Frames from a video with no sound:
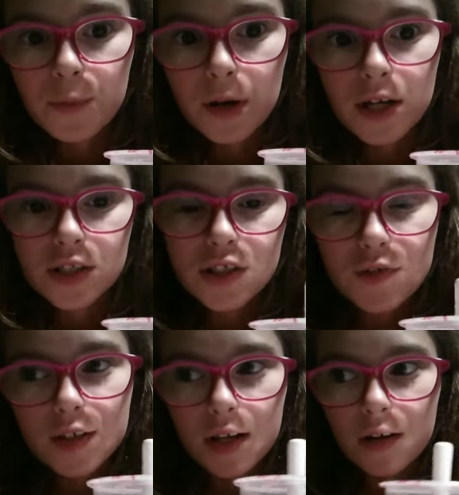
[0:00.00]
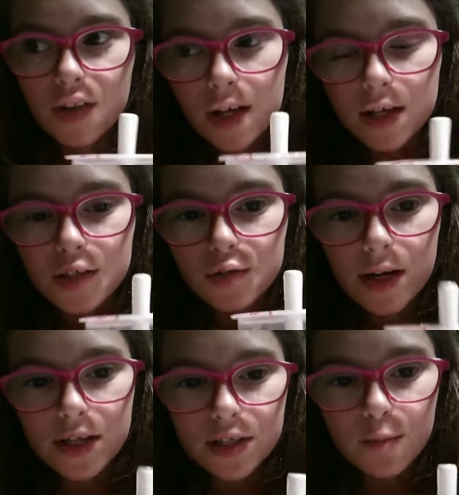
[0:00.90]
Wait, I just figured out that I can do
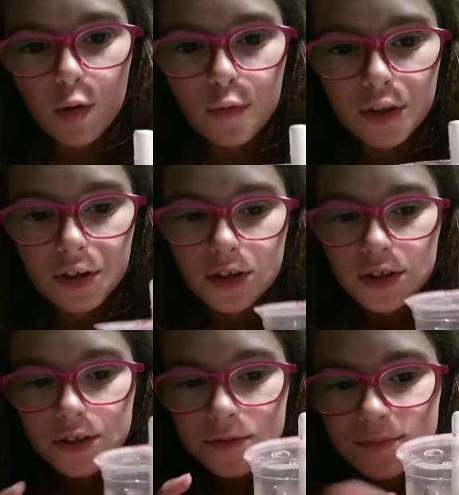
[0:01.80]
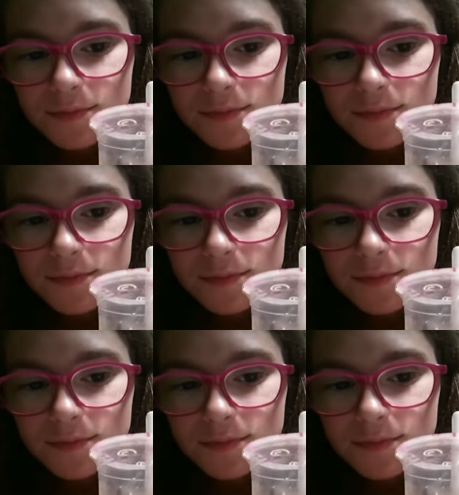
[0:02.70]
ASMR with this.